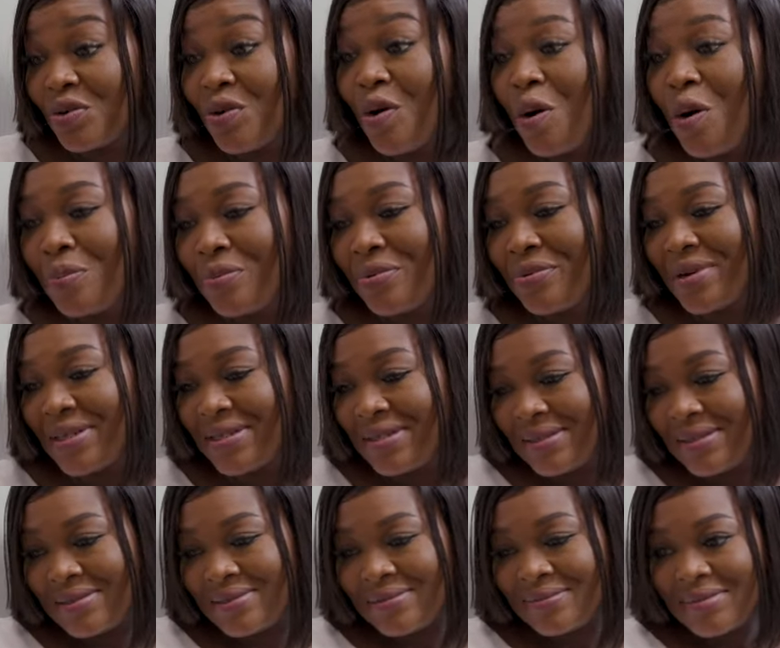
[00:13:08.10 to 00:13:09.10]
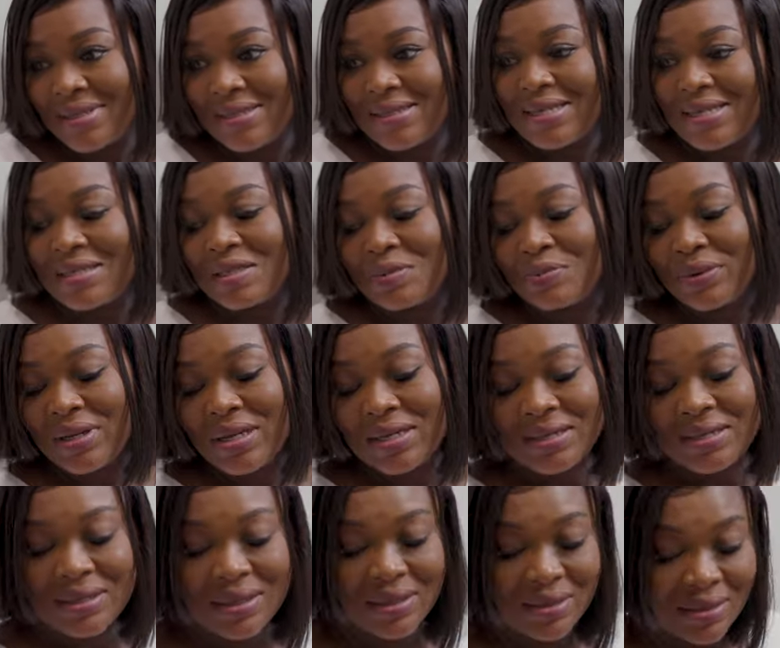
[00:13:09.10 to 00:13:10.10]
you, cooperate. It's as simple as
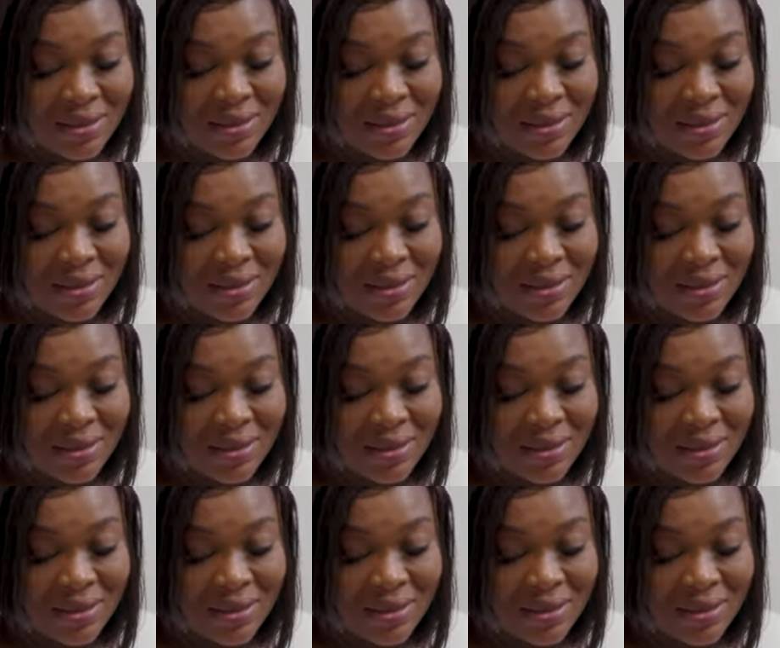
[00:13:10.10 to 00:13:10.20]
that.